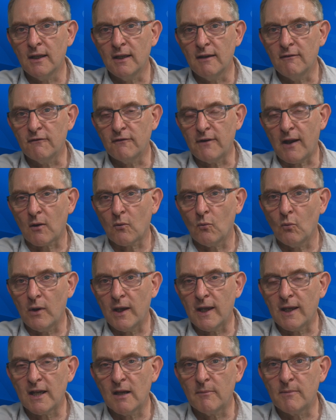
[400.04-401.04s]
In fact,
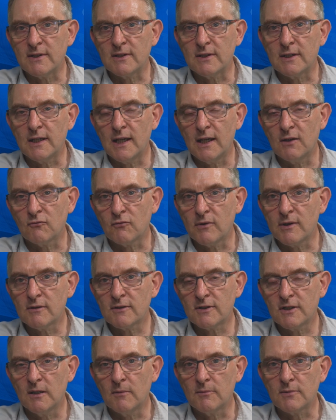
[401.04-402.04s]
income is in real
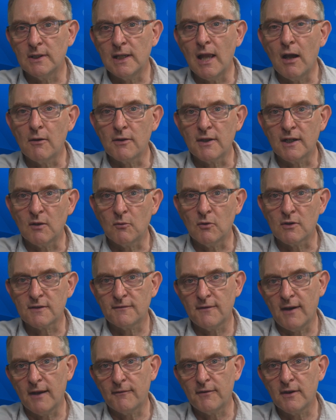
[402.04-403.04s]
terms lower than it was
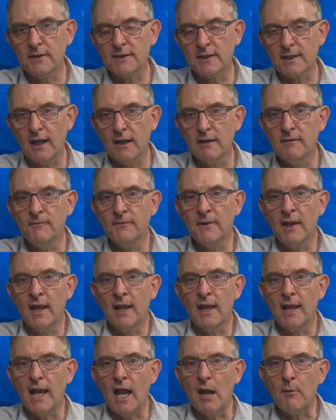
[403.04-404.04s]
five years ago.
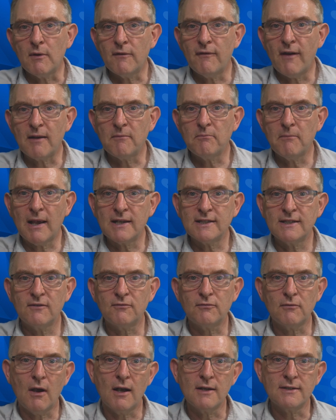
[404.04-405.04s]
And we've had
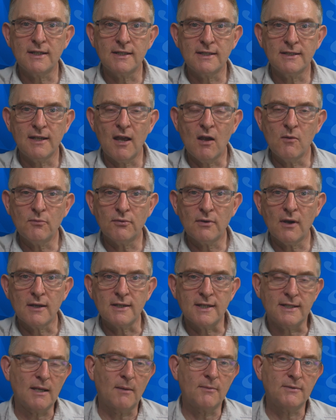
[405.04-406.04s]
massive rises in home
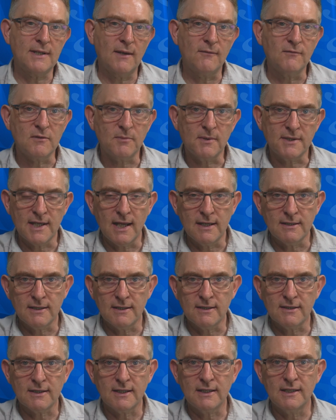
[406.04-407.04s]
prices, up 70%
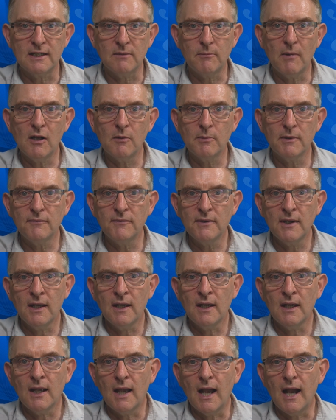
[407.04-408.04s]
in Sydney and Melbourne.
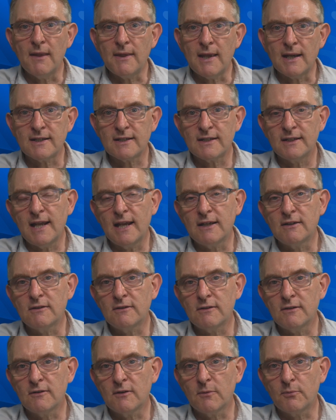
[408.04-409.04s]
And that has led
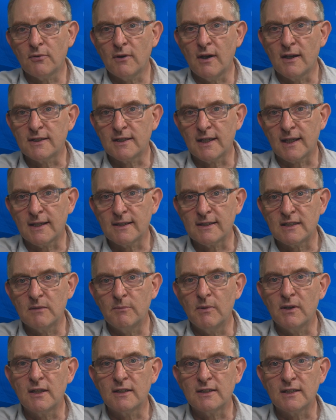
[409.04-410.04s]
to the pricing
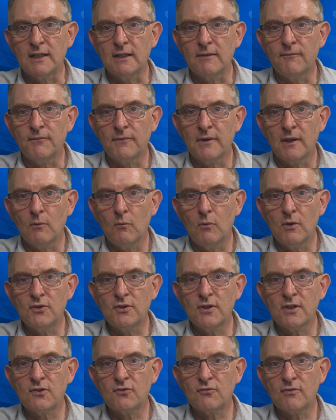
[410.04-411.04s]
instability,
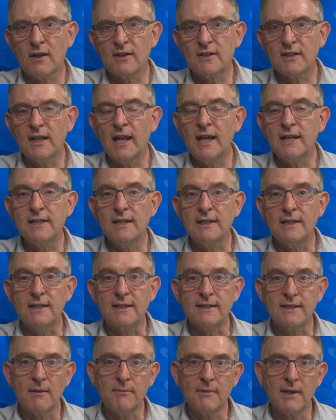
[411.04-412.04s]
which has translated in
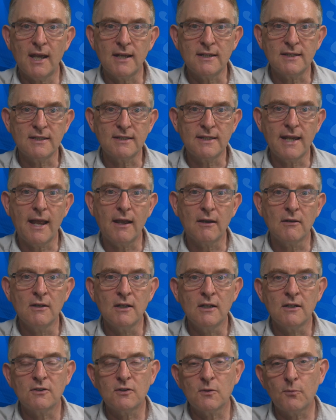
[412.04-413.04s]
some cases now
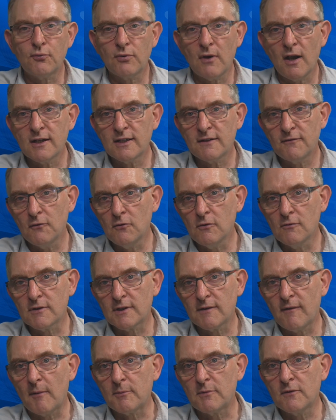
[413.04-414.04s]
to price
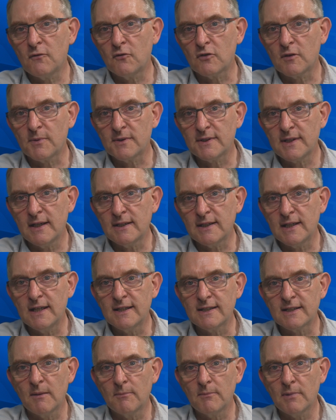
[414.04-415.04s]
falls of up to 40%
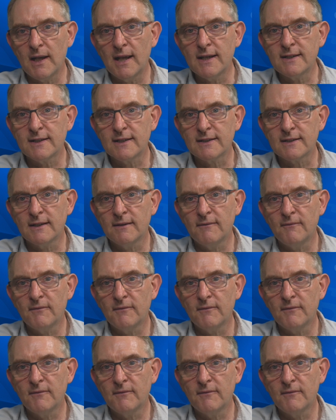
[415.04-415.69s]
in some places.